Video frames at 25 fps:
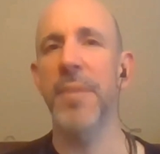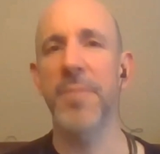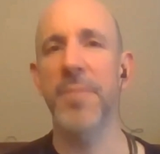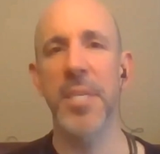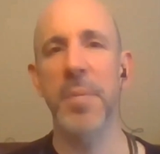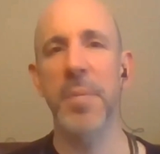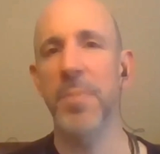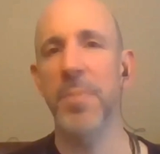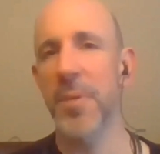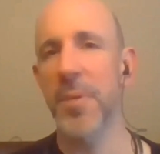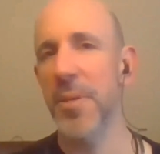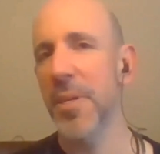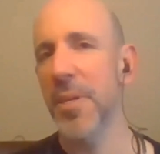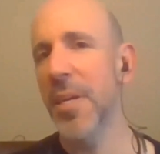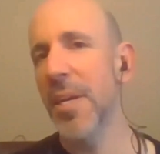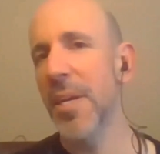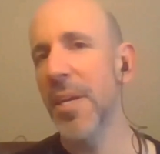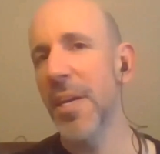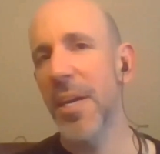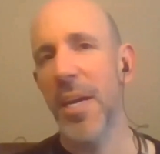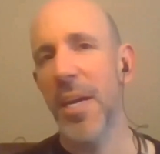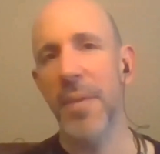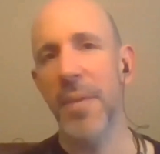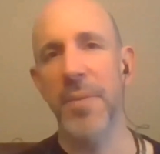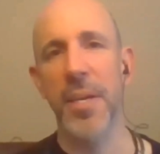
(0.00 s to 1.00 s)
deeper,
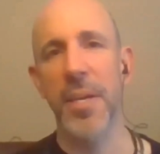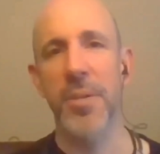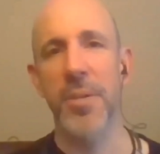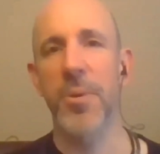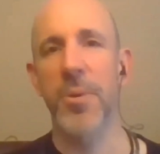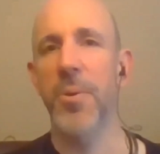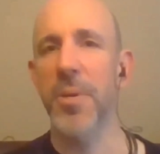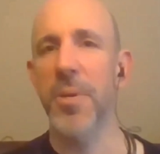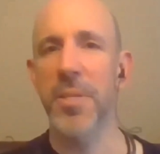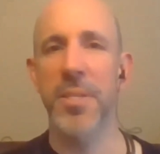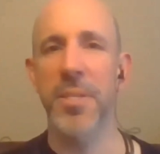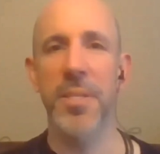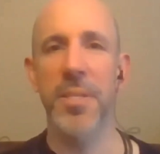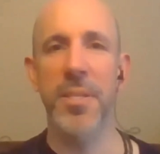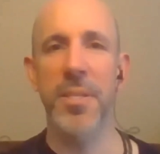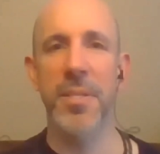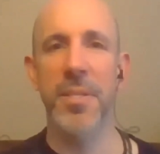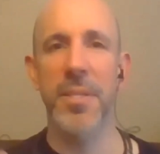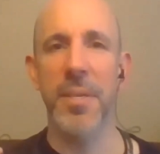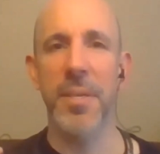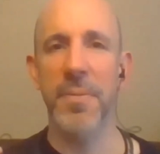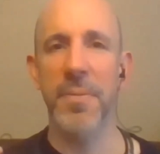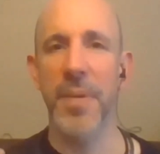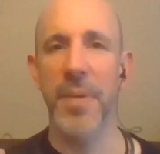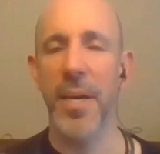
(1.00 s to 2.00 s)
I've got courses,
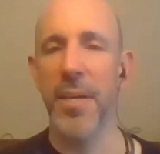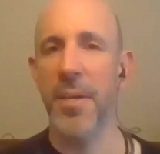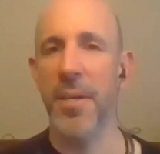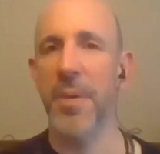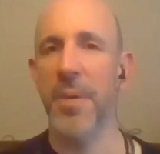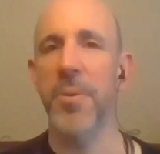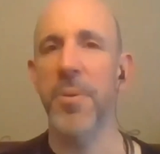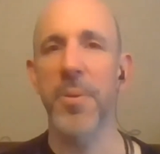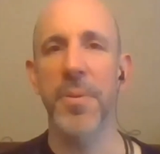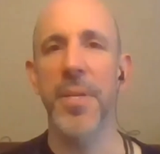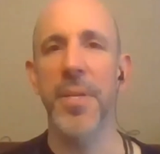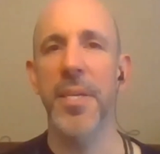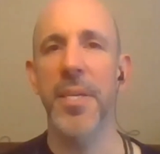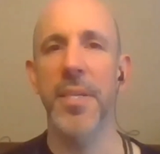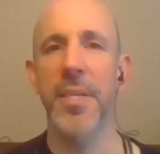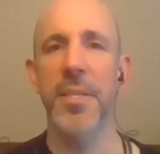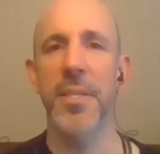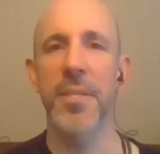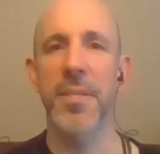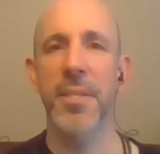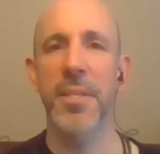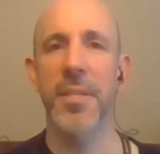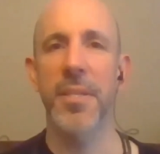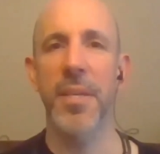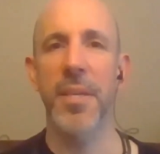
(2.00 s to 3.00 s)
I've got other things
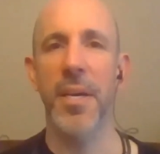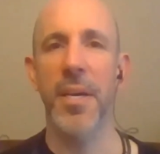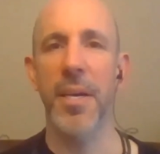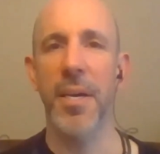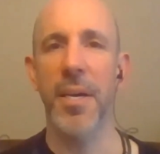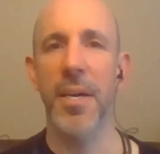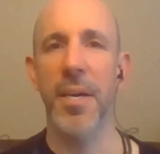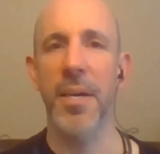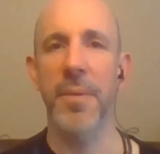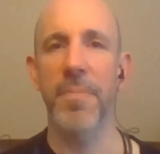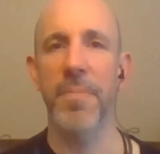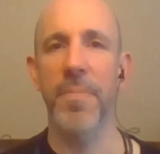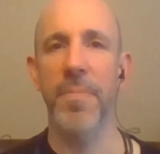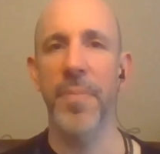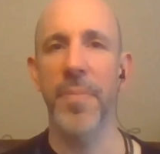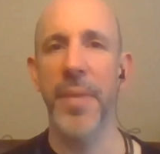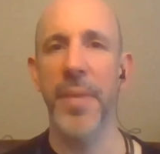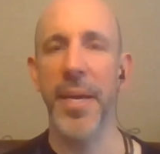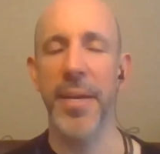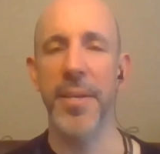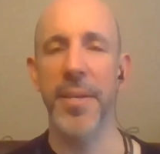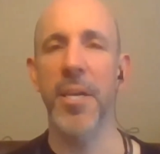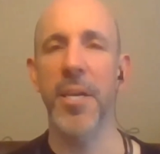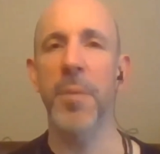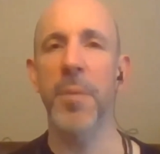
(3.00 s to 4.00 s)
that
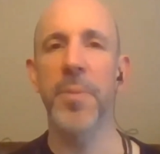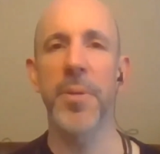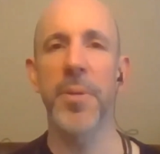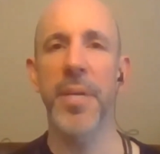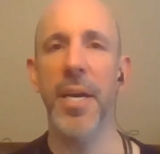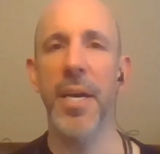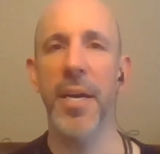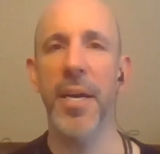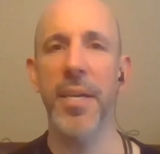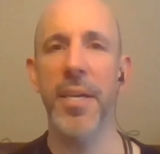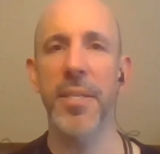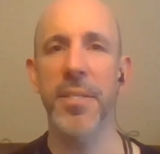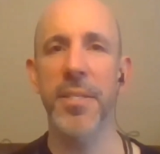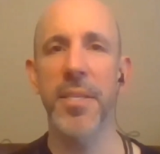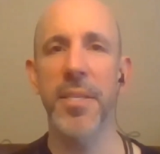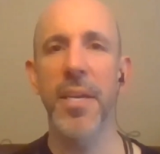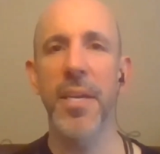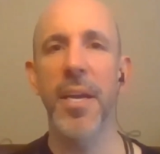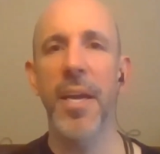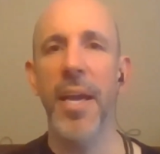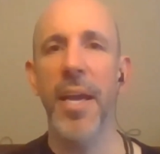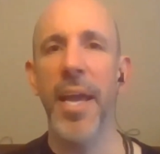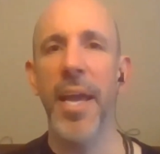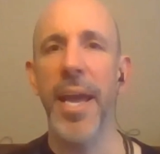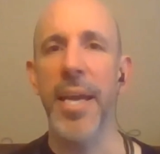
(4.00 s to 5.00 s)
can help you guys.
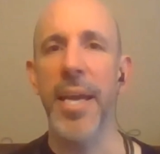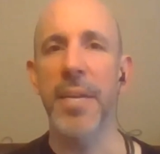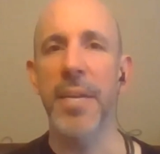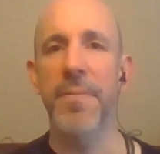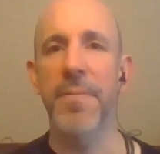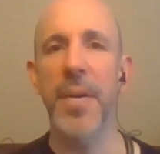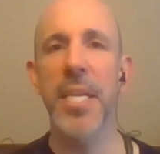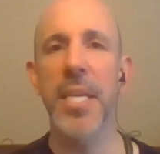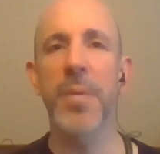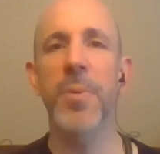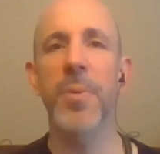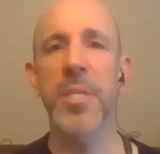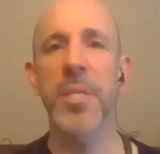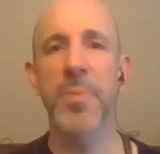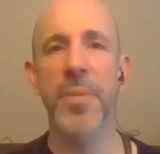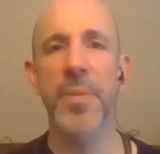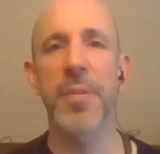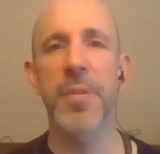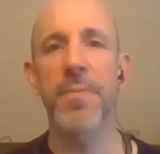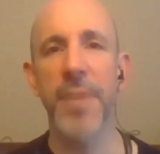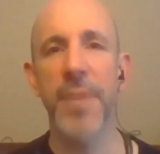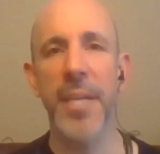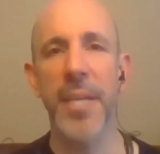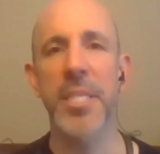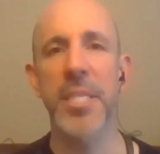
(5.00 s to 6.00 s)
And if anyone's been
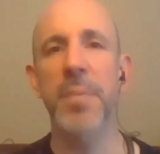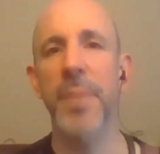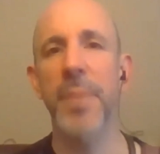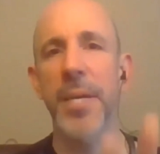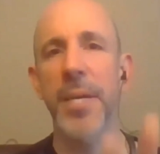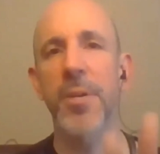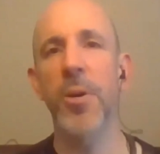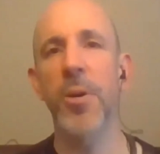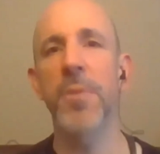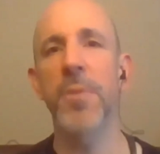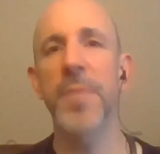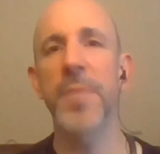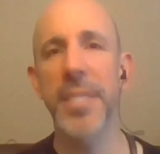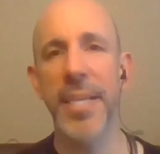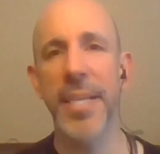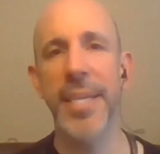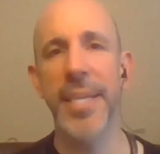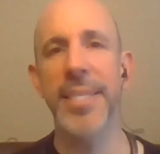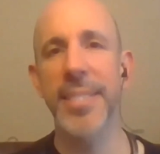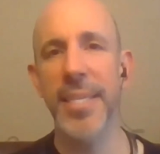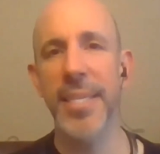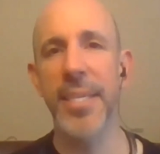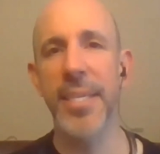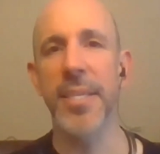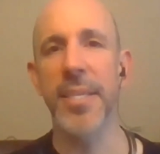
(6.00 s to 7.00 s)
affected by
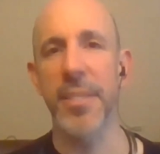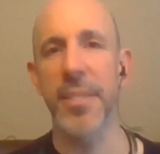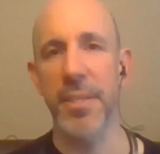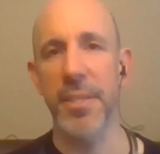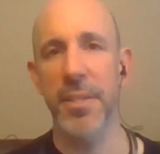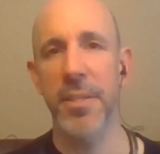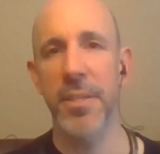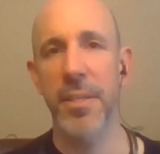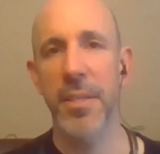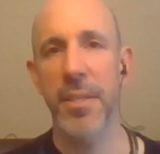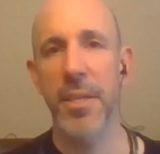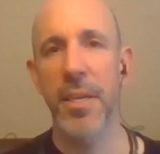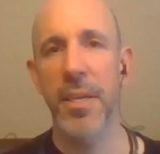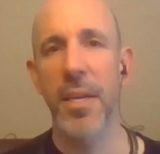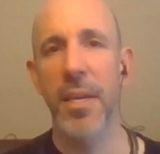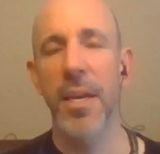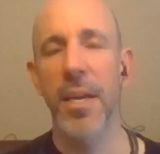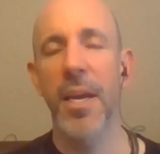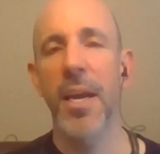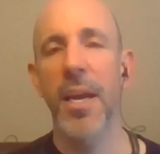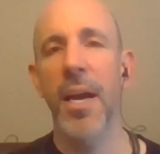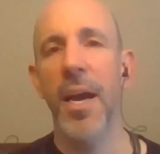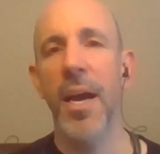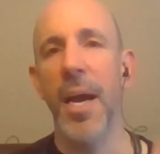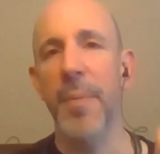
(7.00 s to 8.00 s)
COVID-19,
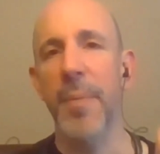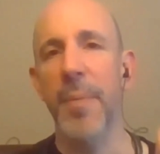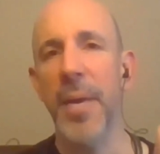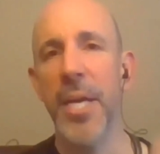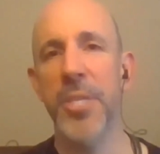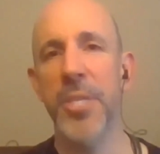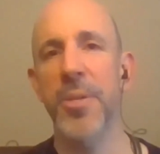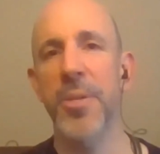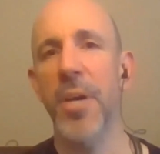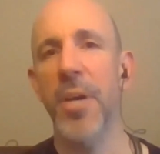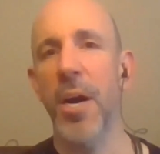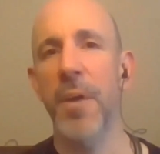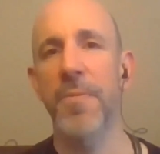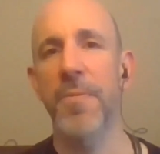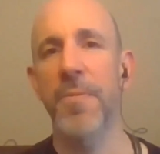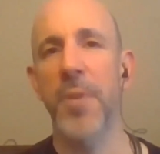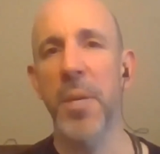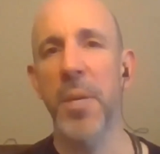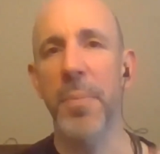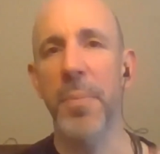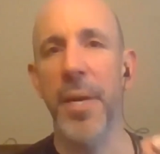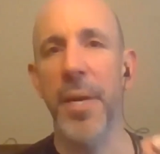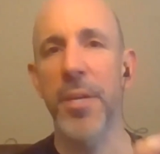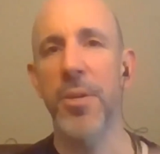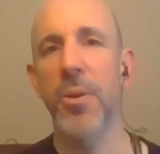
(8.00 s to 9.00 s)
I'm actually offering
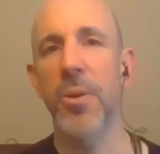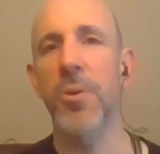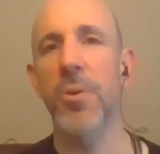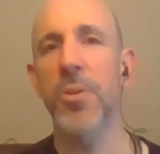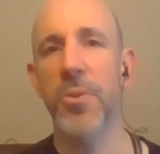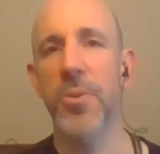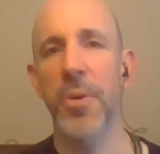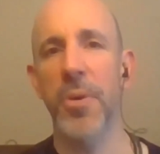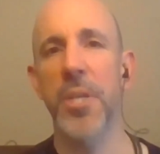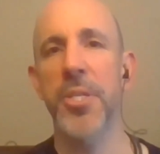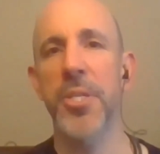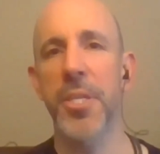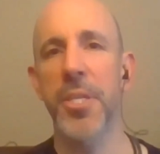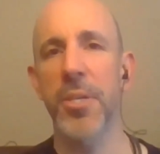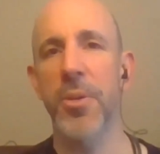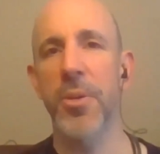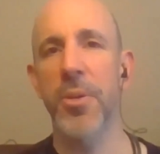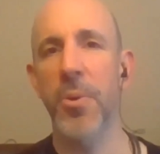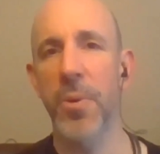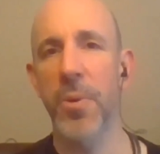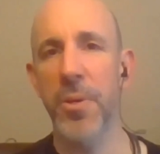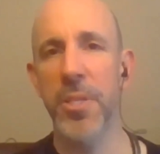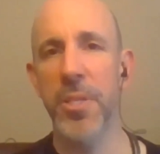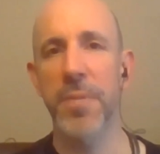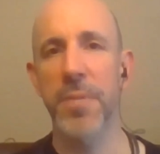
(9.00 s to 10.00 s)
my goal crushing
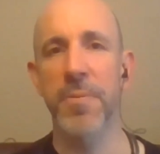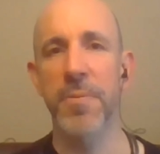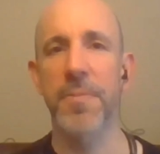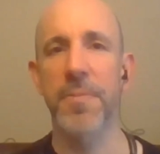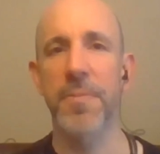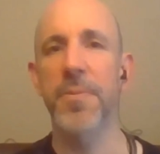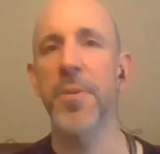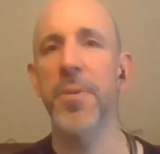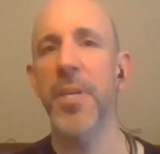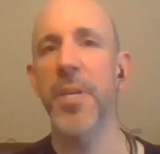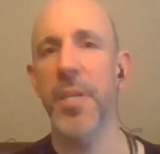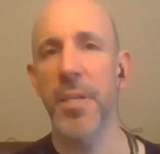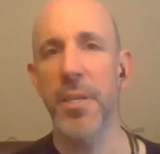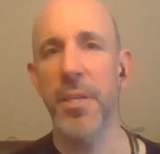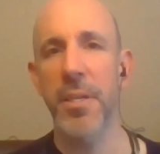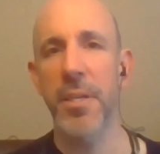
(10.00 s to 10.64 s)
course for free